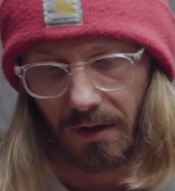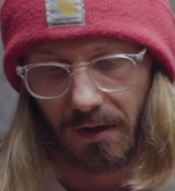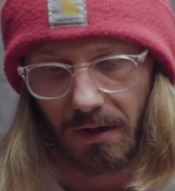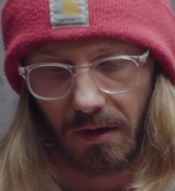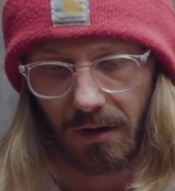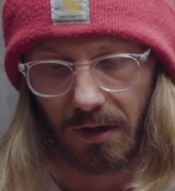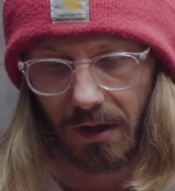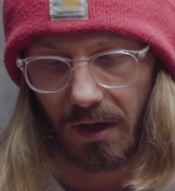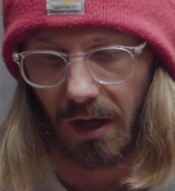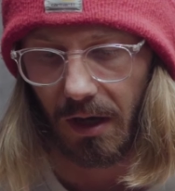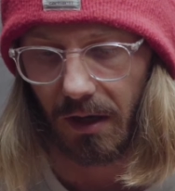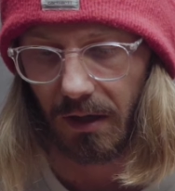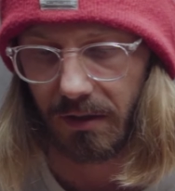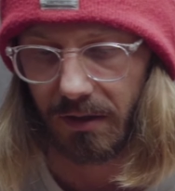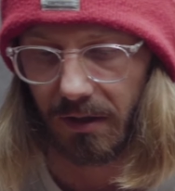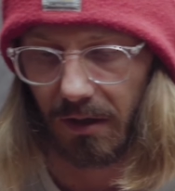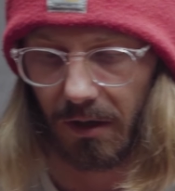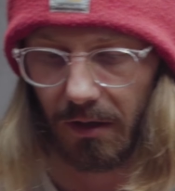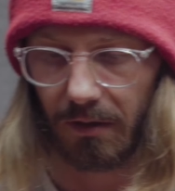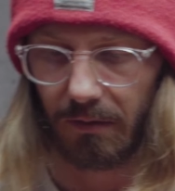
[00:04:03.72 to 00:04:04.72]
Okay,
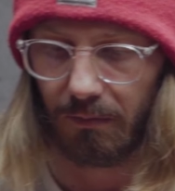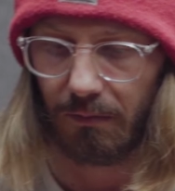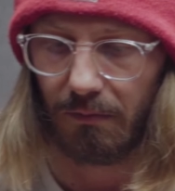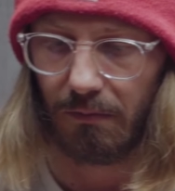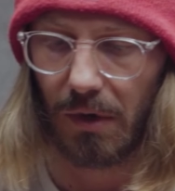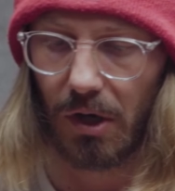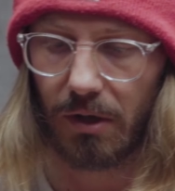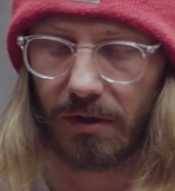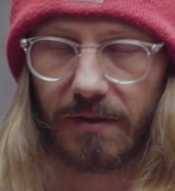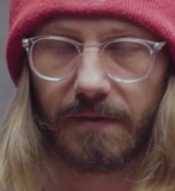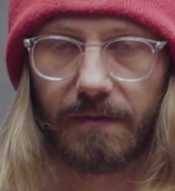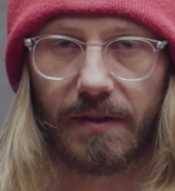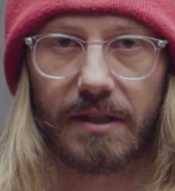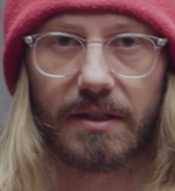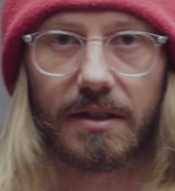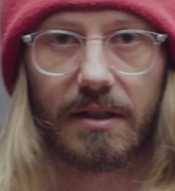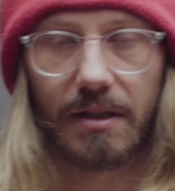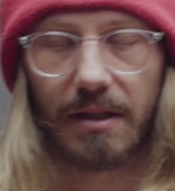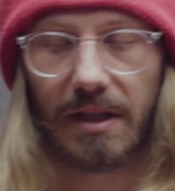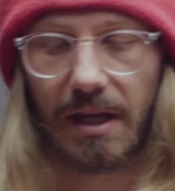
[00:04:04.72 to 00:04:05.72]
so motor's
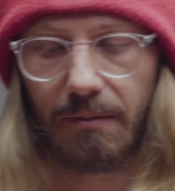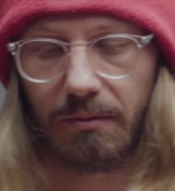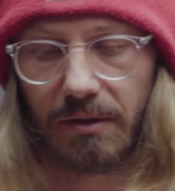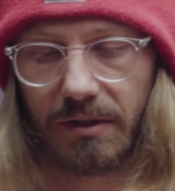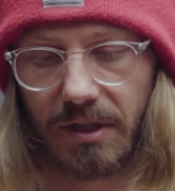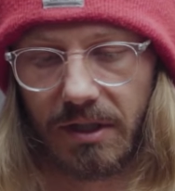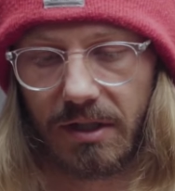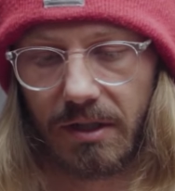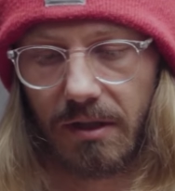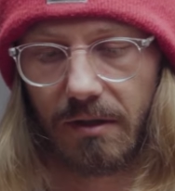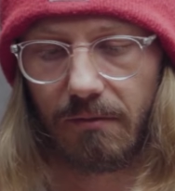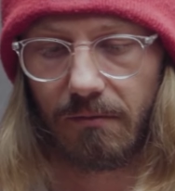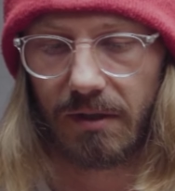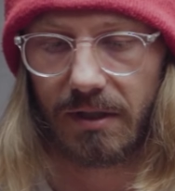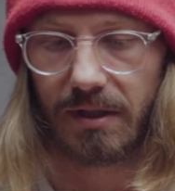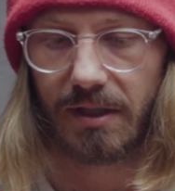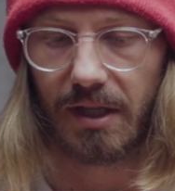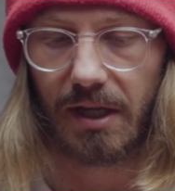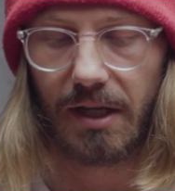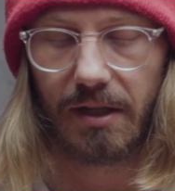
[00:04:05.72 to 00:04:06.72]
fixed into that position that we'd
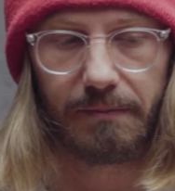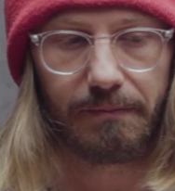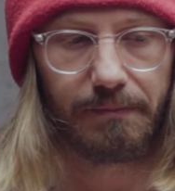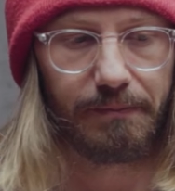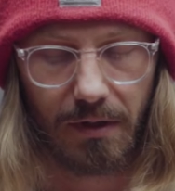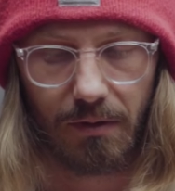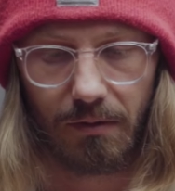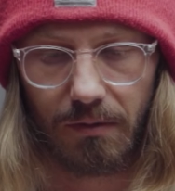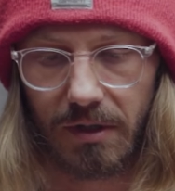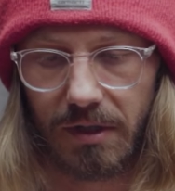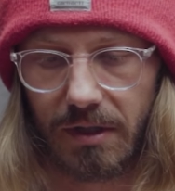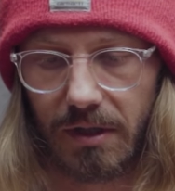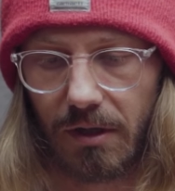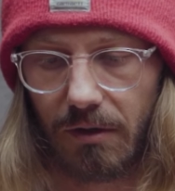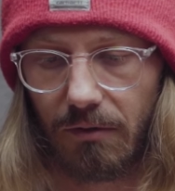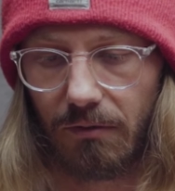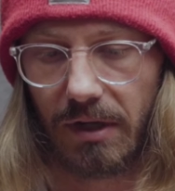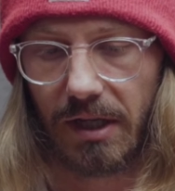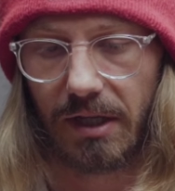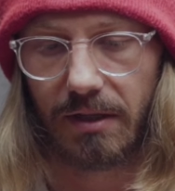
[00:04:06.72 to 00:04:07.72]
set. We're just going to
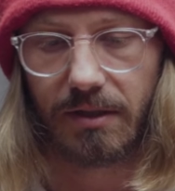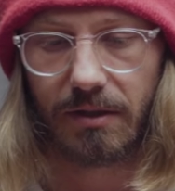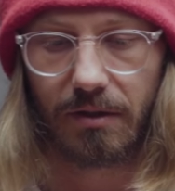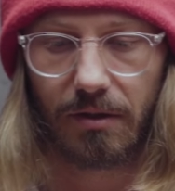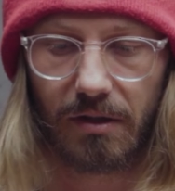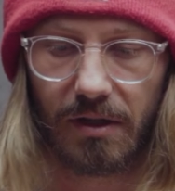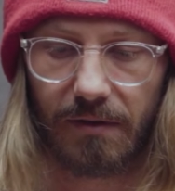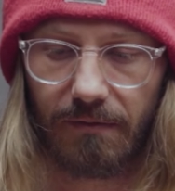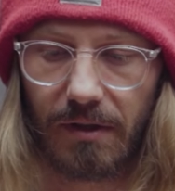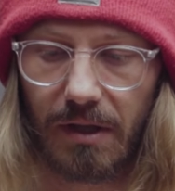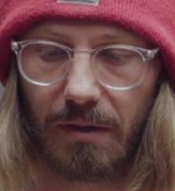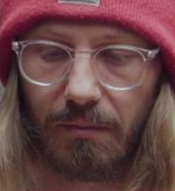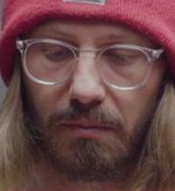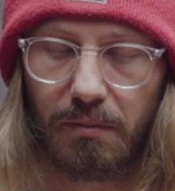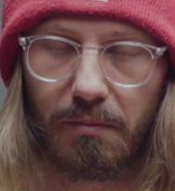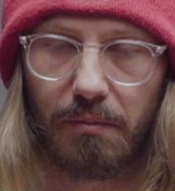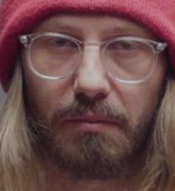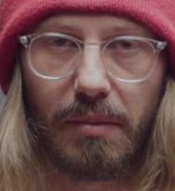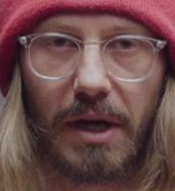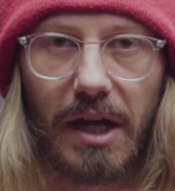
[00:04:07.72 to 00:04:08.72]
reinstall everything
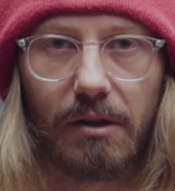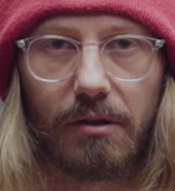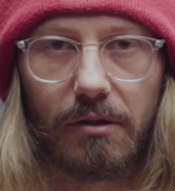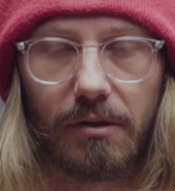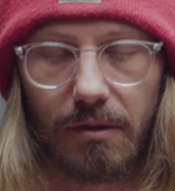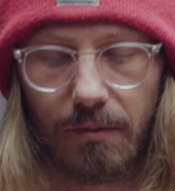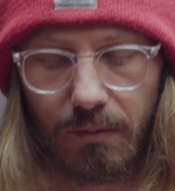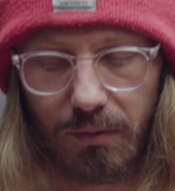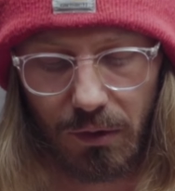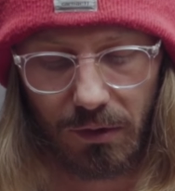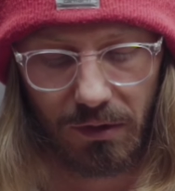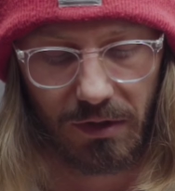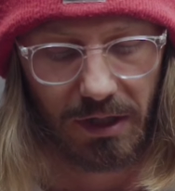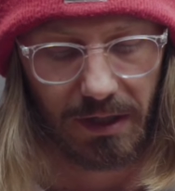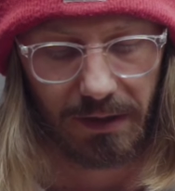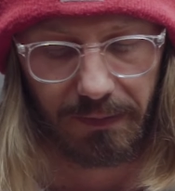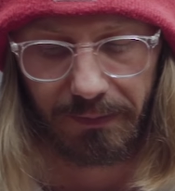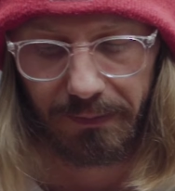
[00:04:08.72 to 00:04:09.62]
back onto the board there.